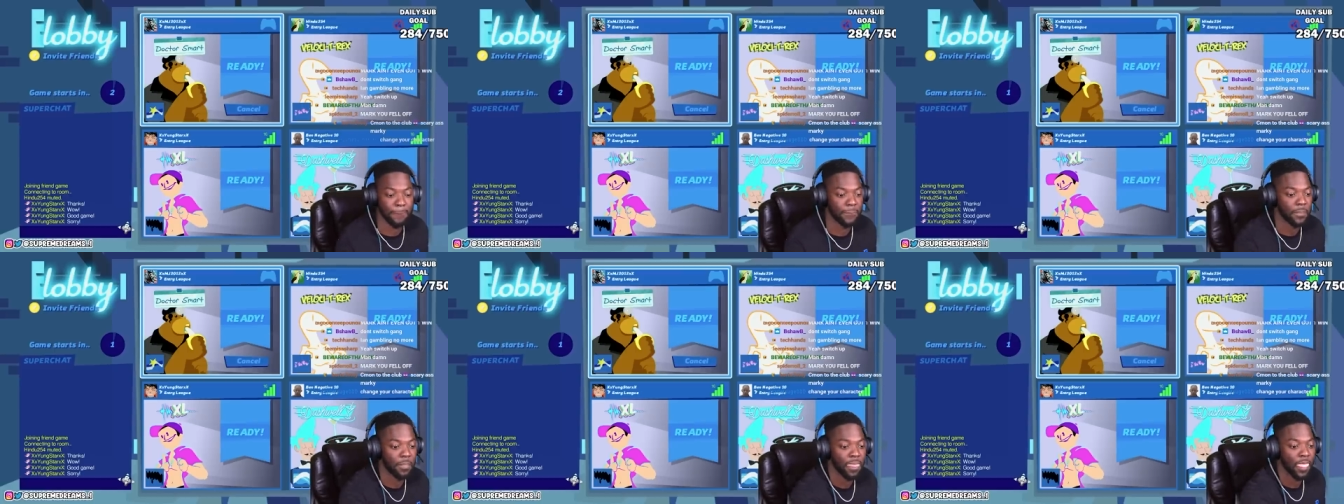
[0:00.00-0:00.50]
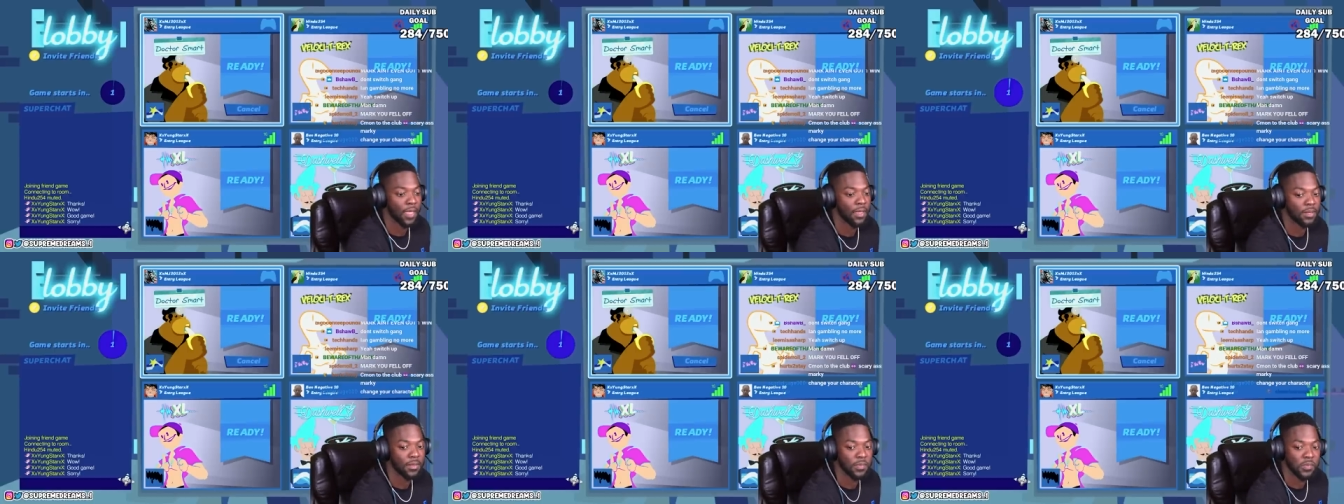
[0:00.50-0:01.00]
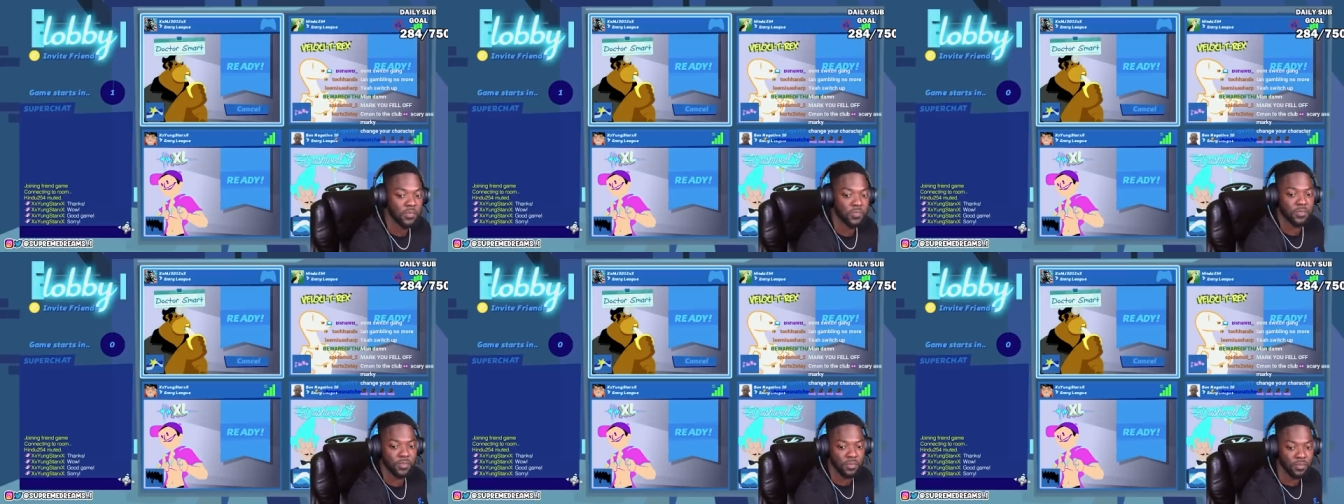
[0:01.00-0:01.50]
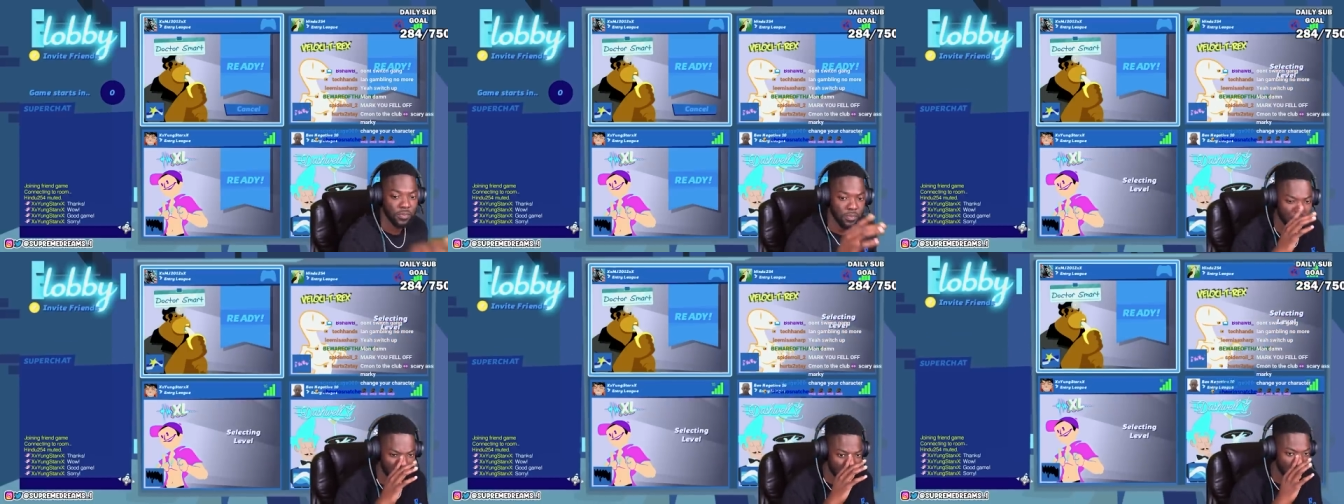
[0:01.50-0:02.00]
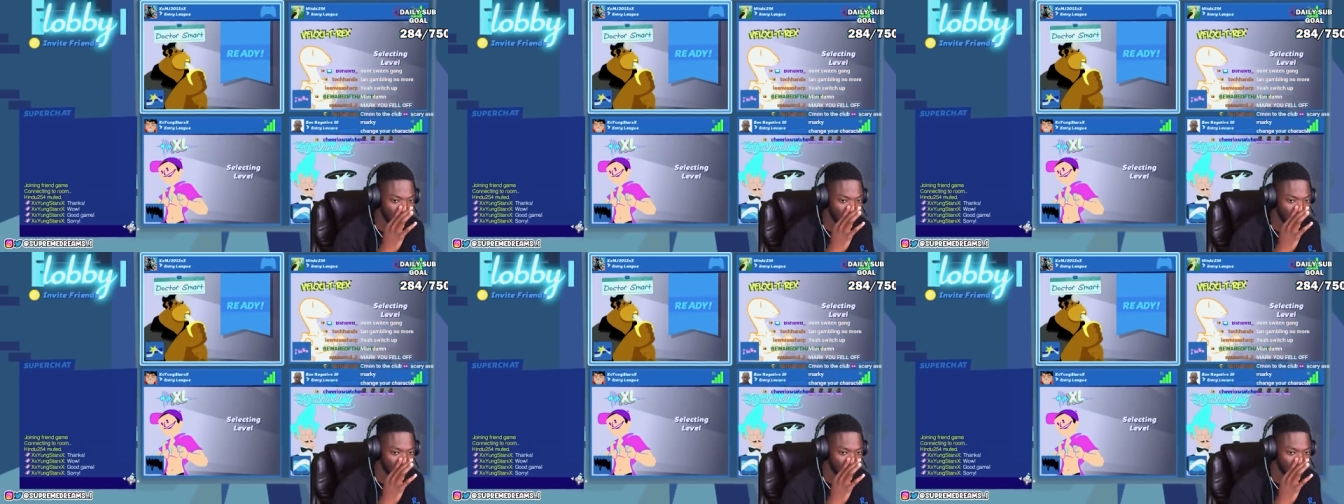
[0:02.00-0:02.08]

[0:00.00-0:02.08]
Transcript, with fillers: Why? Why you don't? Do him under